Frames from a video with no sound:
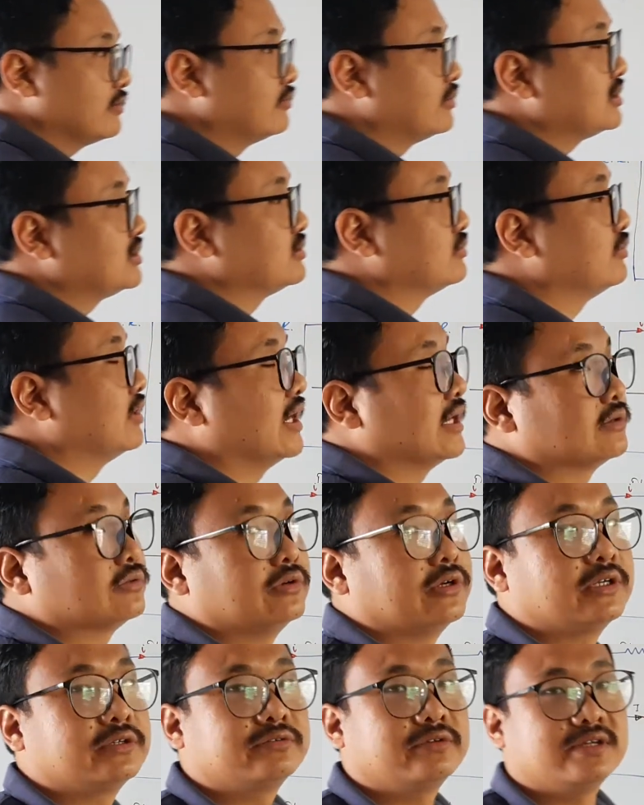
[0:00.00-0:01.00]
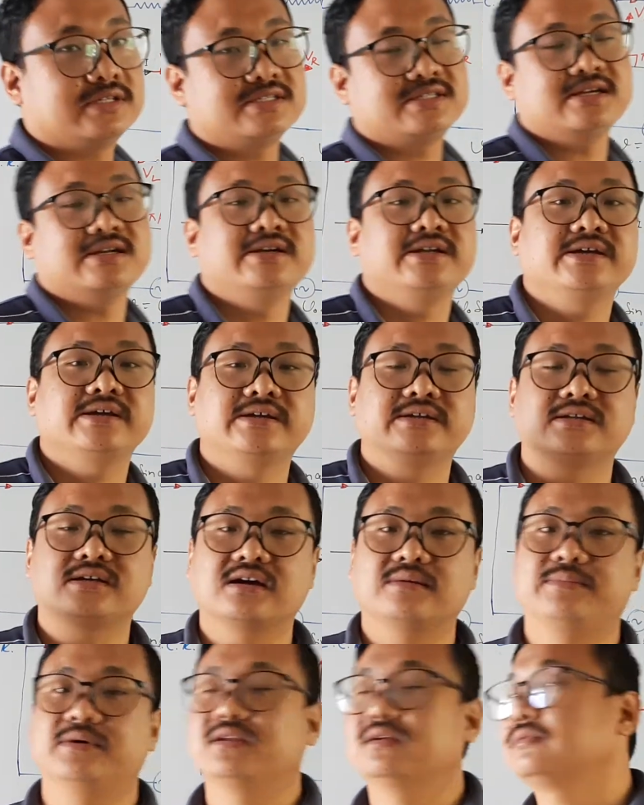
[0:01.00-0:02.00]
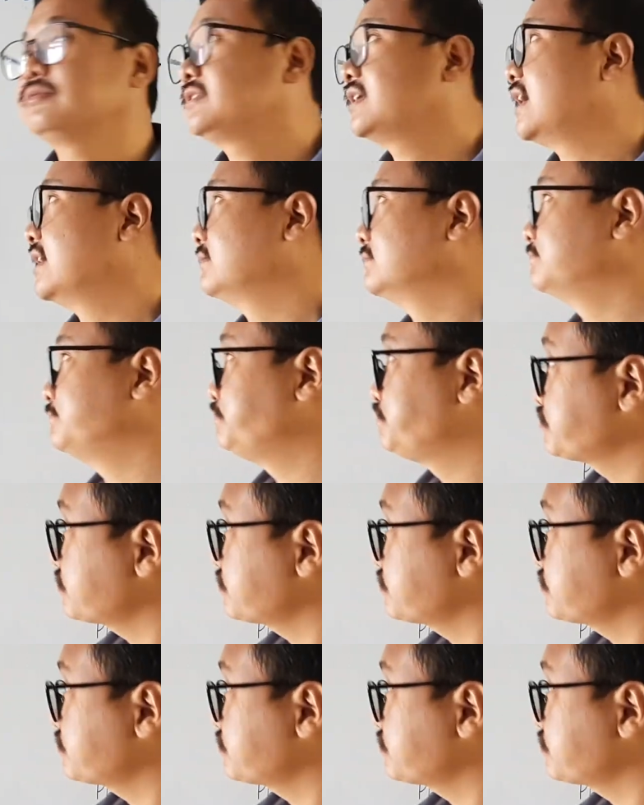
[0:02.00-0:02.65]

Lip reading: which we are going to study in couple of time.